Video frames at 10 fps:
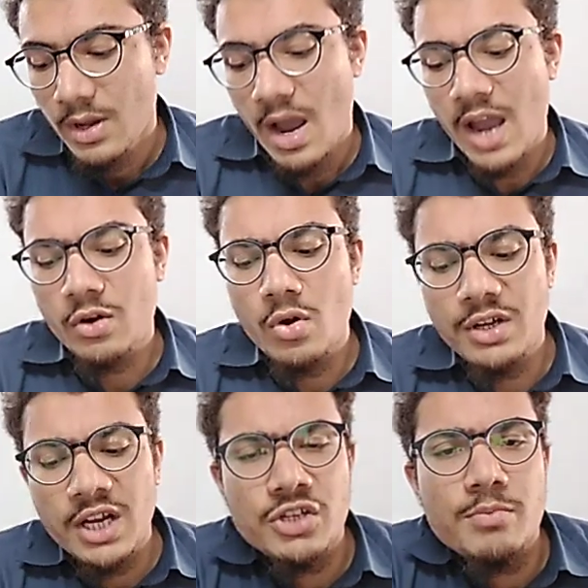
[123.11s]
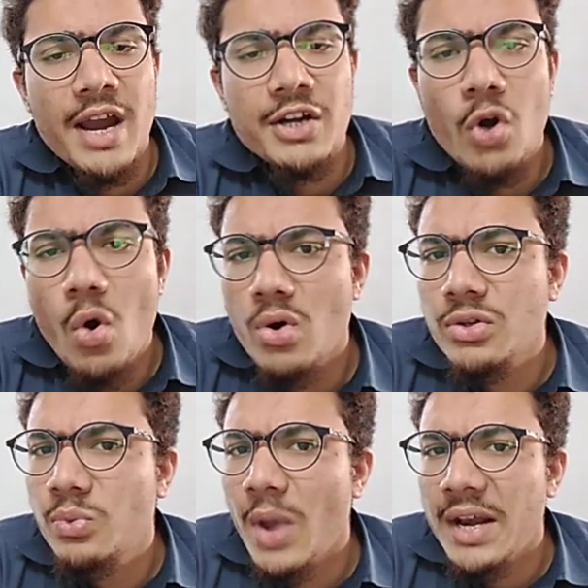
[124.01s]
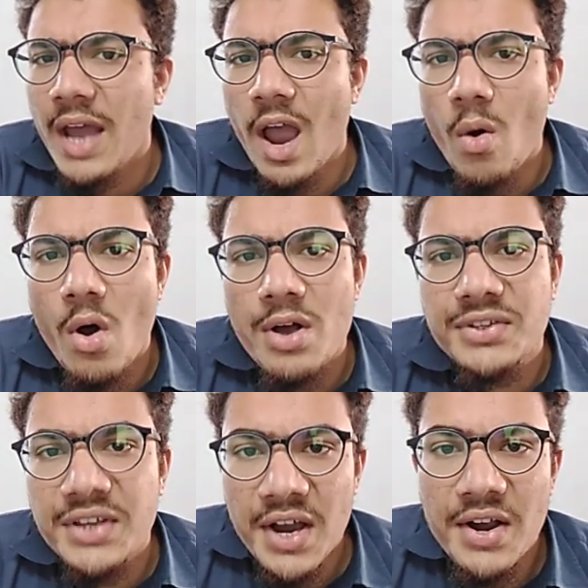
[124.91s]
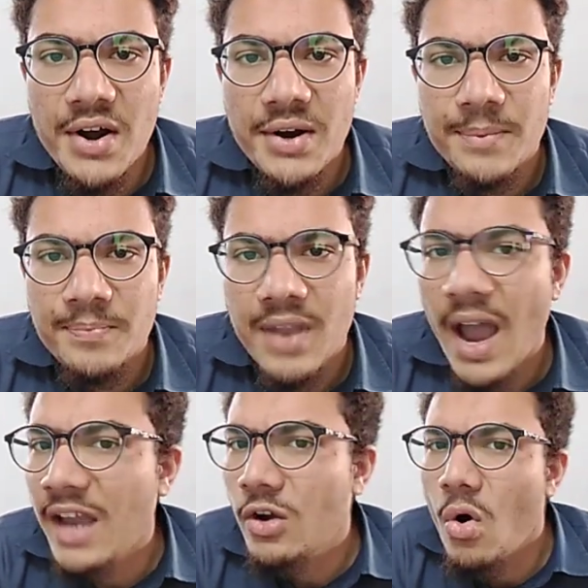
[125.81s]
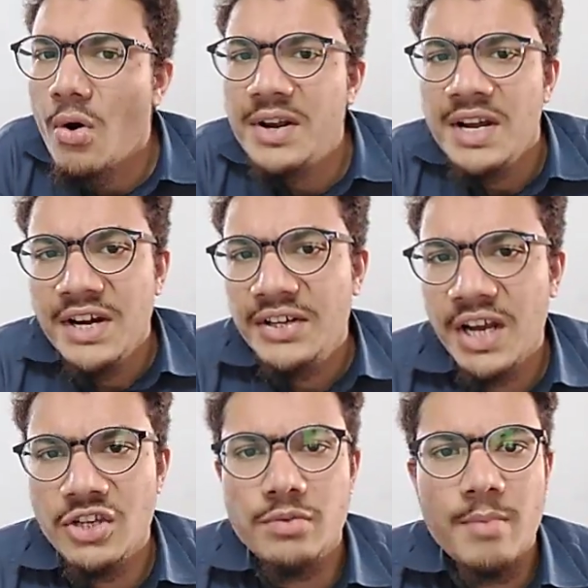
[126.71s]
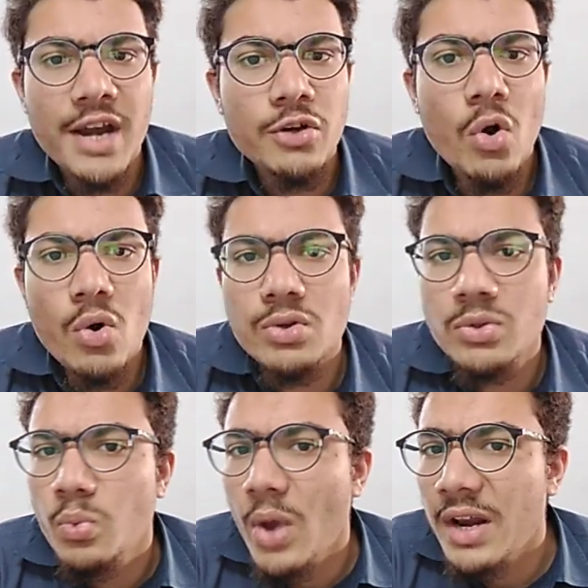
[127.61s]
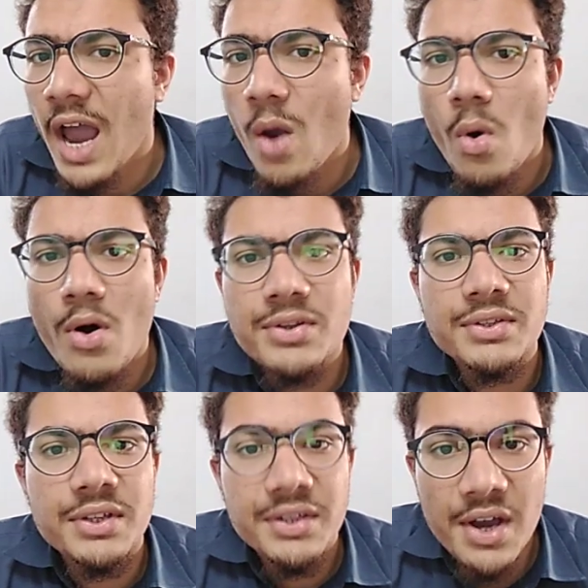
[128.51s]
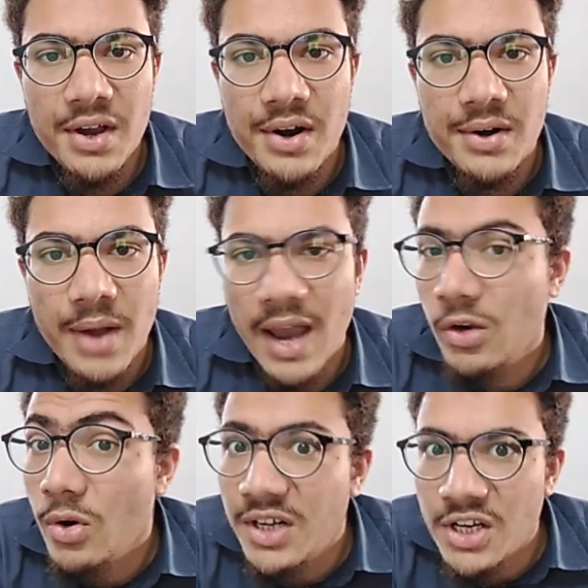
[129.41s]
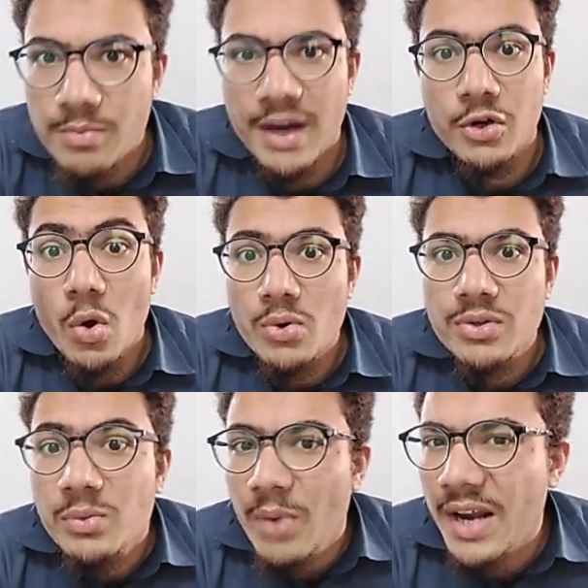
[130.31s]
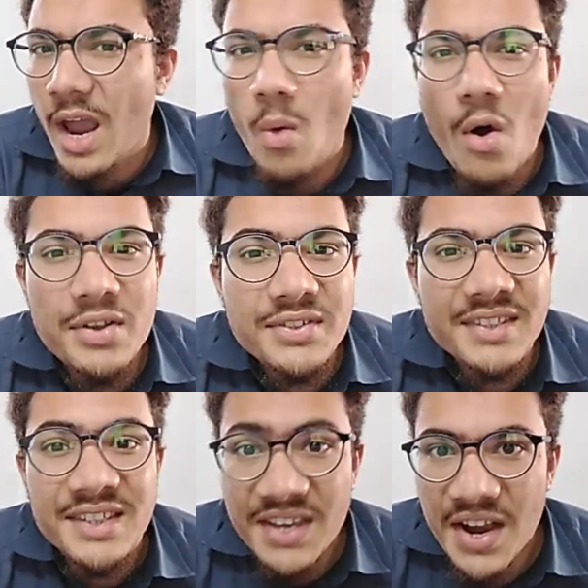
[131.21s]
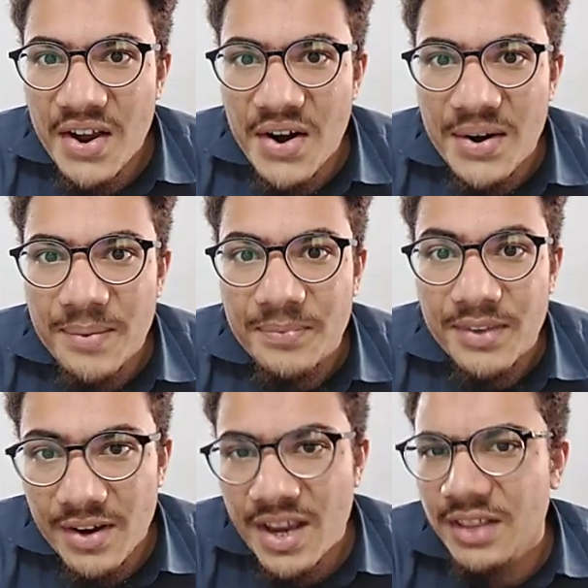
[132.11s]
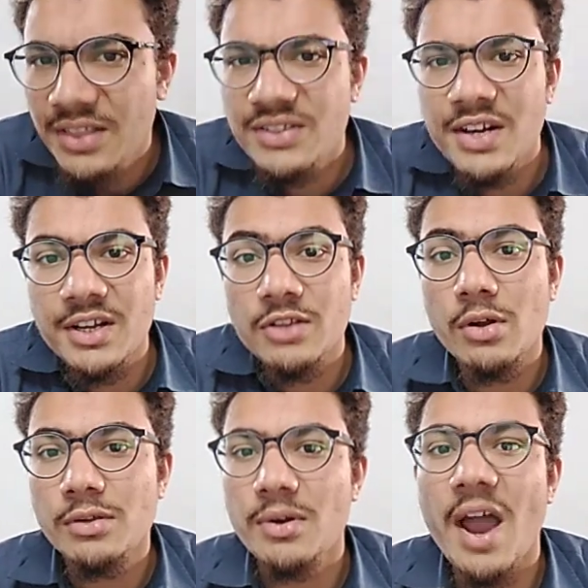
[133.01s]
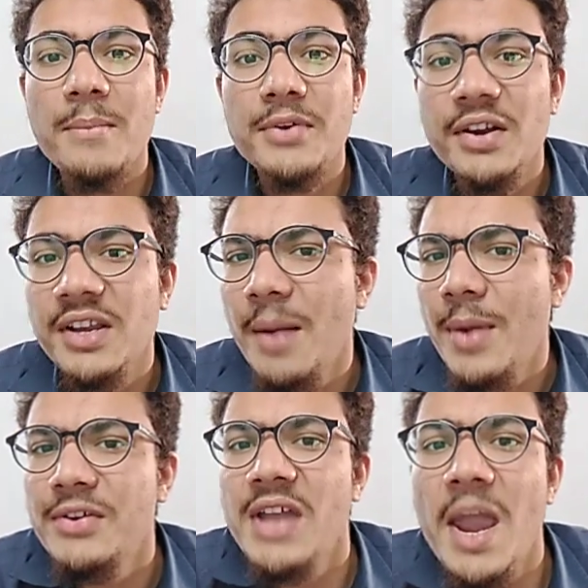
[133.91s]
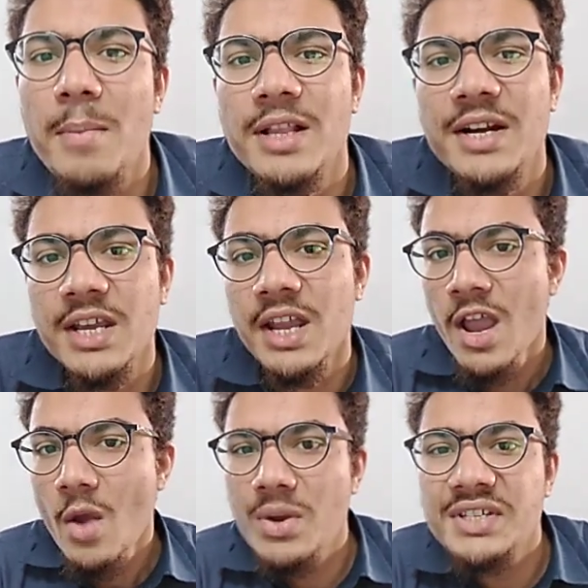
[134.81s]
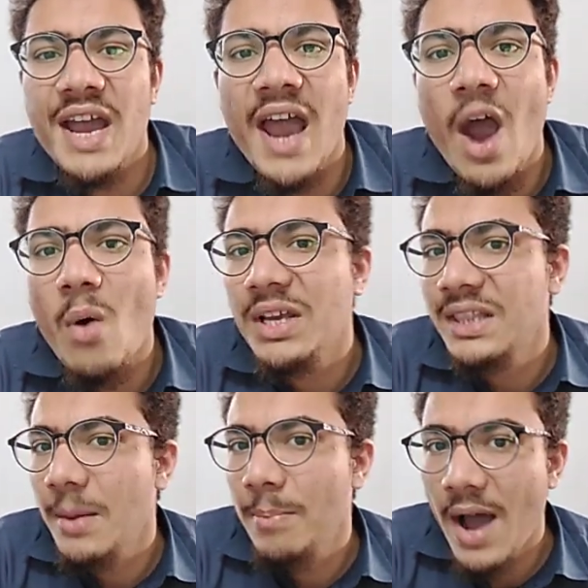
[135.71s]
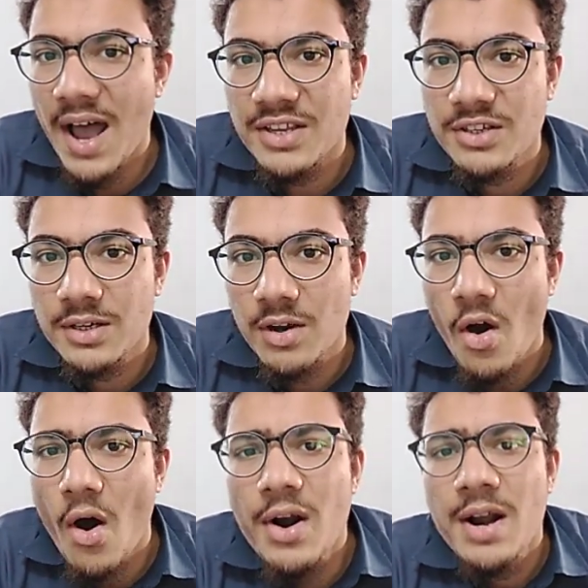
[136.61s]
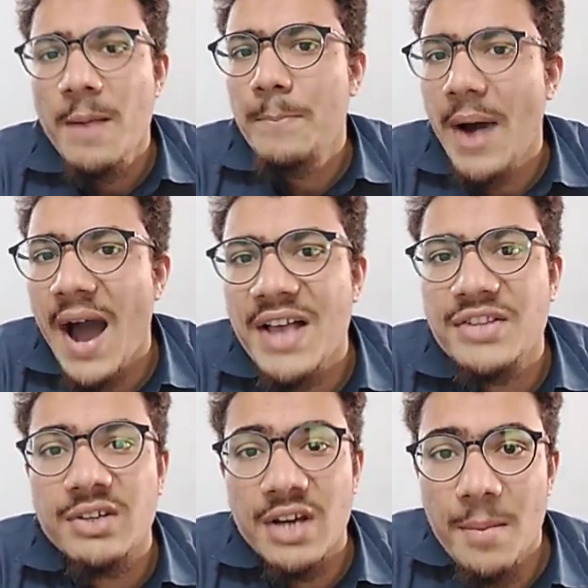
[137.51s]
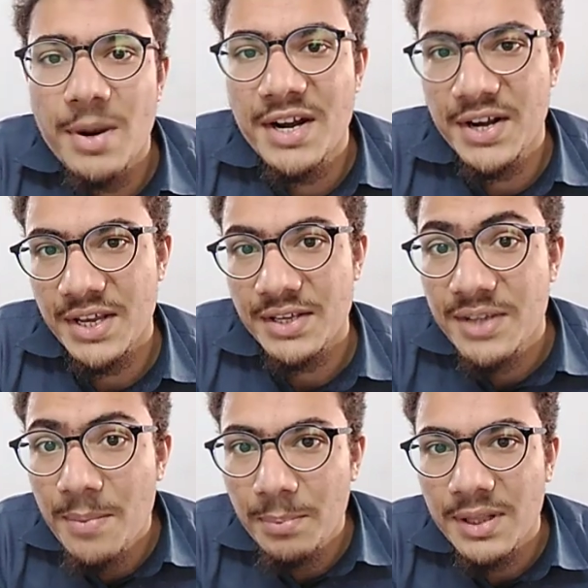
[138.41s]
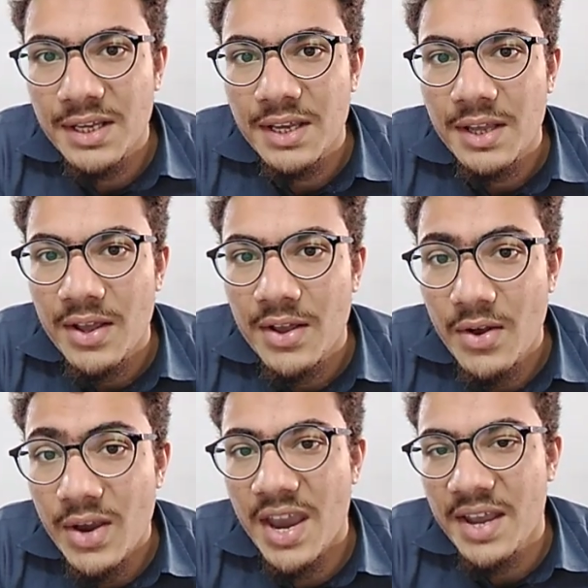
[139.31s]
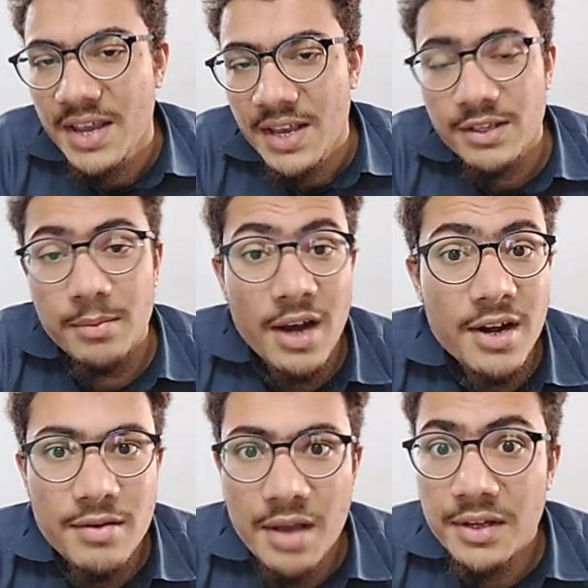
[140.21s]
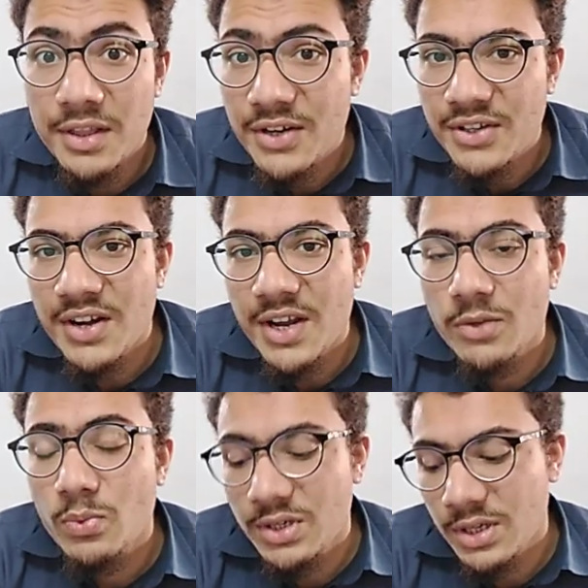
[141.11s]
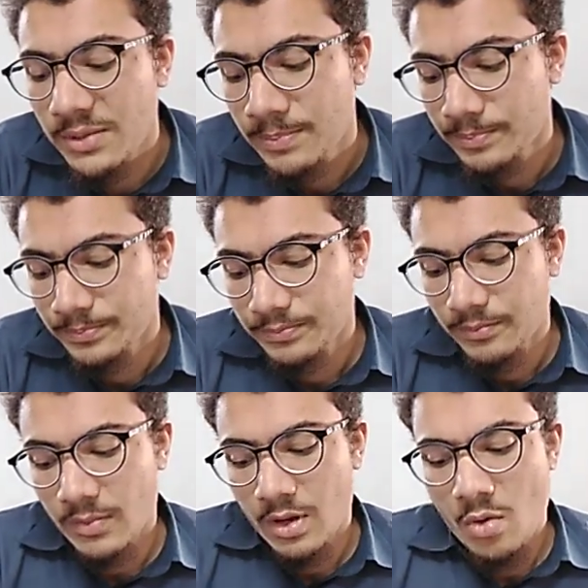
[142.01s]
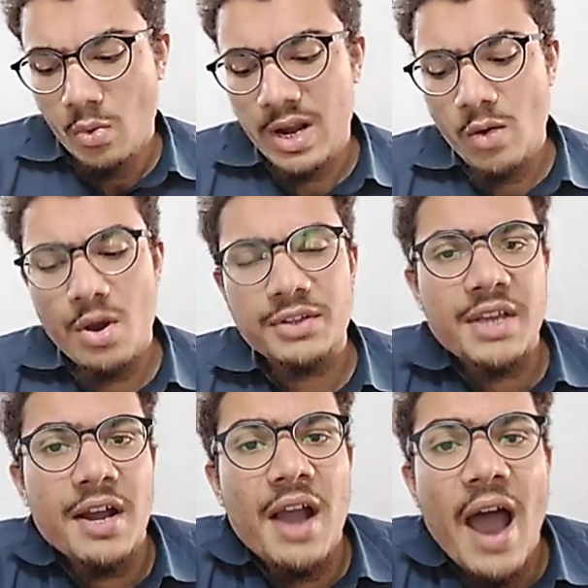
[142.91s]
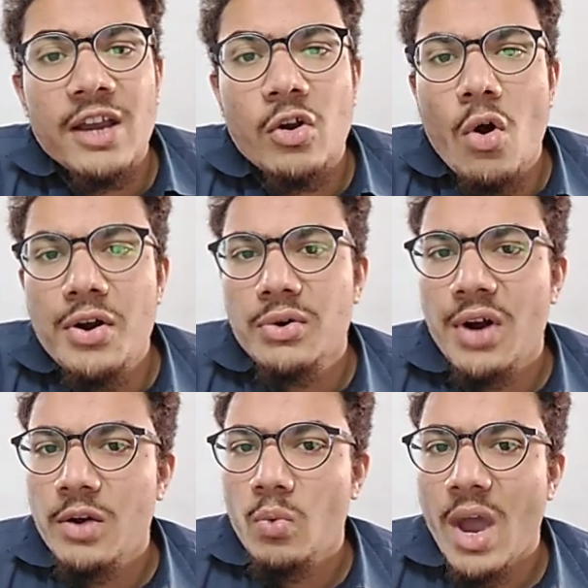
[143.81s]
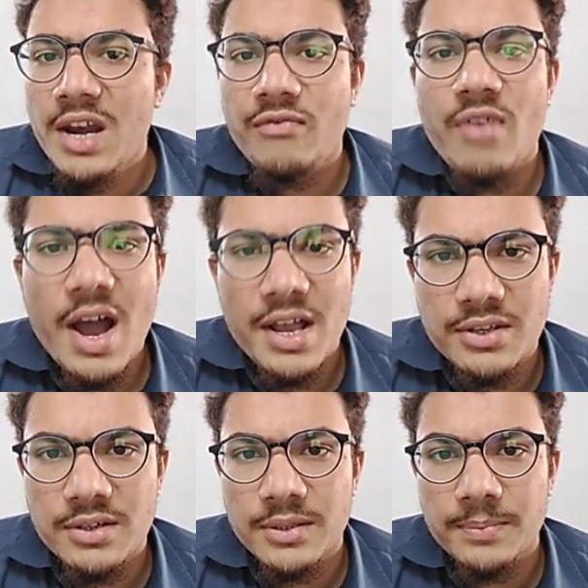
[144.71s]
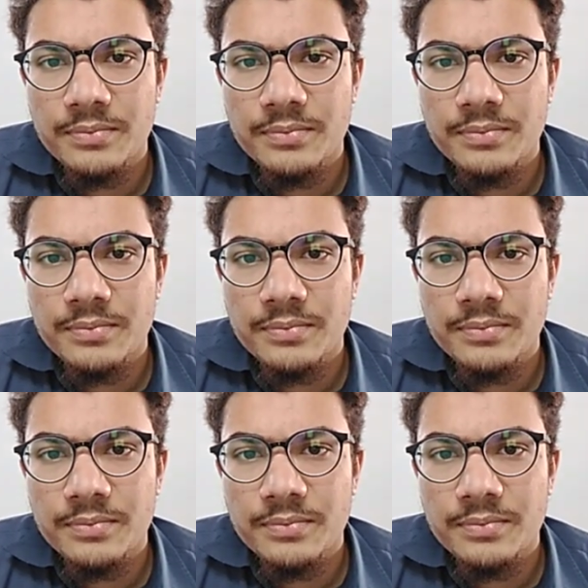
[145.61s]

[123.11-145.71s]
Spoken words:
I could touch my toes when I was younger. I could touch my toes when I was younger. I could touch my toes when I was younger. Okay, in this sentence also I am talking about the ability which I have in the past, or past ability simply. Okay, similarly we have another sentence which is: when I was young I could run very fast.